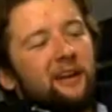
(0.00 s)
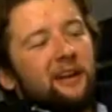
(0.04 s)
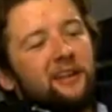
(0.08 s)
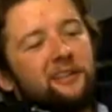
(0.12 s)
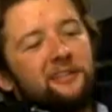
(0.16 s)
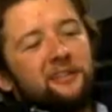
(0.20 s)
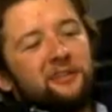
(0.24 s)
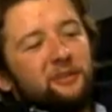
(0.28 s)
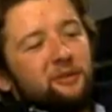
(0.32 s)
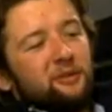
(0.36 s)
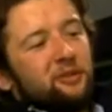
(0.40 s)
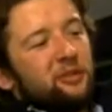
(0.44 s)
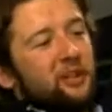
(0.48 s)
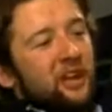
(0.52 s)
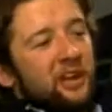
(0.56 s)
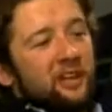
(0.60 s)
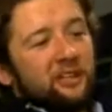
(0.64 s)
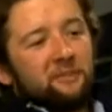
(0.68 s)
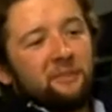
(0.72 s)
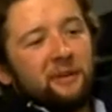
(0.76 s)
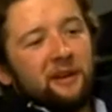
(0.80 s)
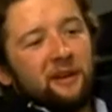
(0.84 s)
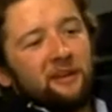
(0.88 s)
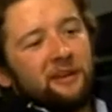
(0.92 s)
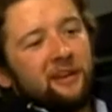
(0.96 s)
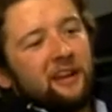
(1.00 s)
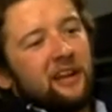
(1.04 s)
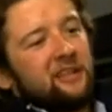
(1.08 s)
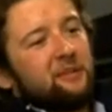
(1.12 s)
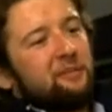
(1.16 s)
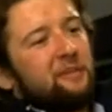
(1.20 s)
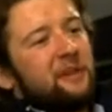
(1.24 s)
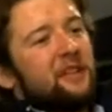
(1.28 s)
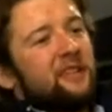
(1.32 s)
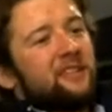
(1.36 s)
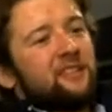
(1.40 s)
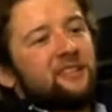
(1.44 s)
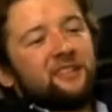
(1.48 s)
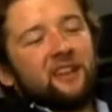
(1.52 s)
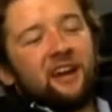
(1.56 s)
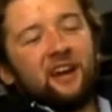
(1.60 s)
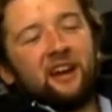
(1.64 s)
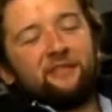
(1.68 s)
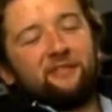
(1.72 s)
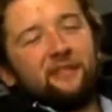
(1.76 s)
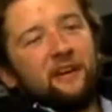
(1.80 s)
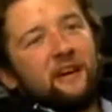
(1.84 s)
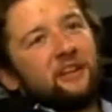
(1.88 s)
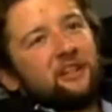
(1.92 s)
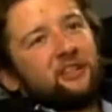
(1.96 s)
got to do Shakespeare, got to be in a
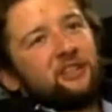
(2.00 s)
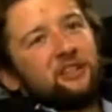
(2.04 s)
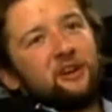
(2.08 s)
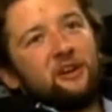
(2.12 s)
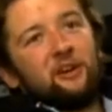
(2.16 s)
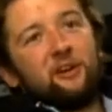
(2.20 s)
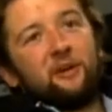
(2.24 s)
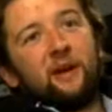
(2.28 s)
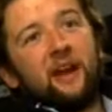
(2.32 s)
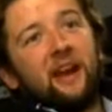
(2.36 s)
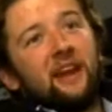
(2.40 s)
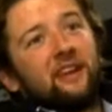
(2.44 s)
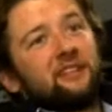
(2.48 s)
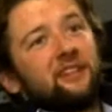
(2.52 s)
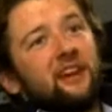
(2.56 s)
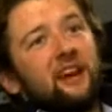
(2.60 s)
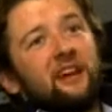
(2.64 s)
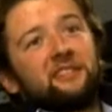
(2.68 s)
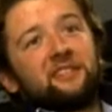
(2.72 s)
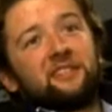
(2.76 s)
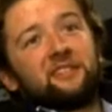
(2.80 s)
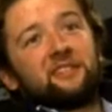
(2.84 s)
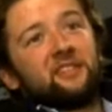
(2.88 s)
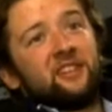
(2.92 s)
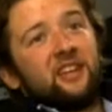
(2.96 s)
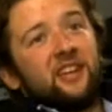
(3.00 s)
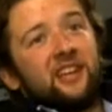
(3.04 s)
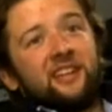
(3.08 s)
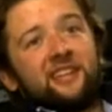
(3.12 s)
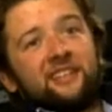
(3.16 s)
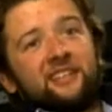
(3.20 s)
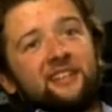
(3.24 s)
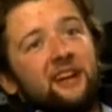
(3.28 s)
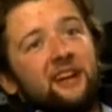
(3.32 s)
sci-fi show, and got to sing,